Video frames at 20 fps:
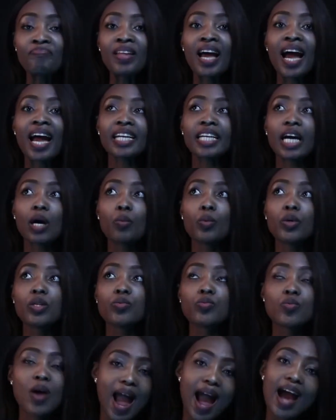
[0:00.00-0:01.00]
And I
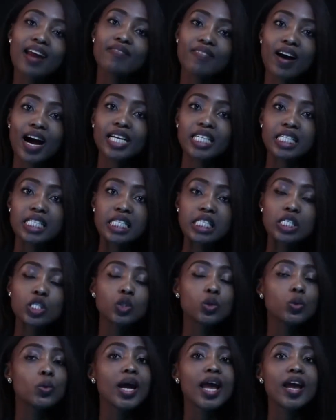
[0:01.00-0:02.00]
would advise
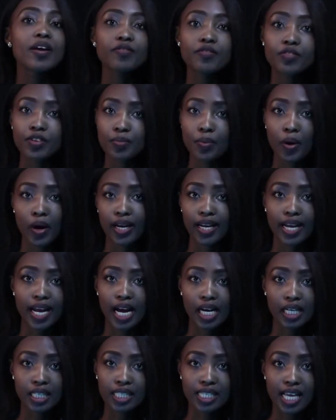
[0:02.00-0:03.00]
this to everybody
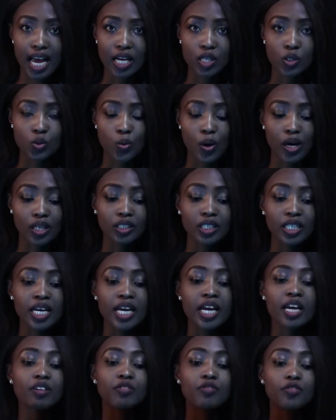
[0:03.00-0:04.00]
else as well.
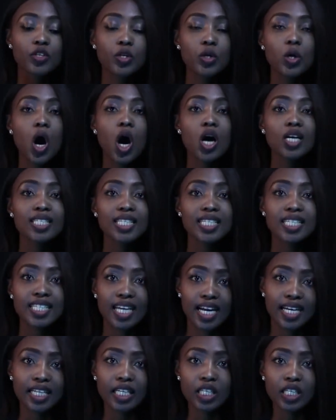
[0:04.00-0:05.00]
If you are
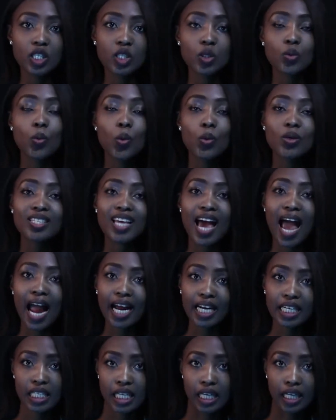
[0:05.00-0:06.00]
studying towards
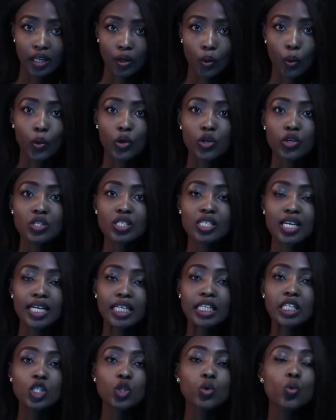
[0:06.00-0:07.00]
acting, or you're
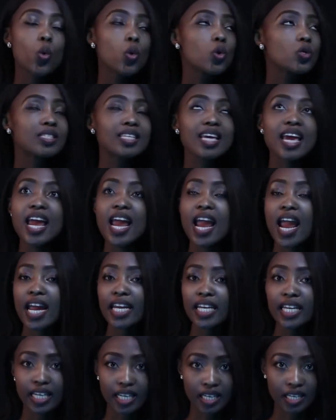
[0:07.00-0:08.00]
studying towards
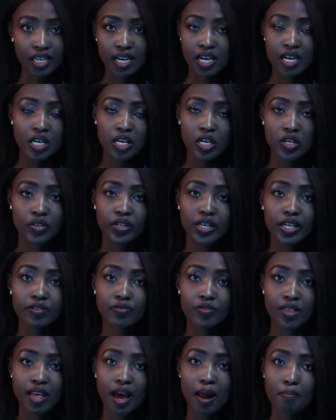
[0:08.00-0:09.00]
any career
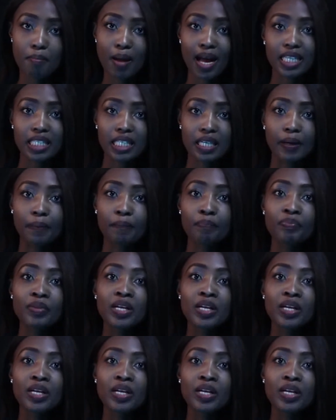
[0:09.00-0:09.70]
for that matter,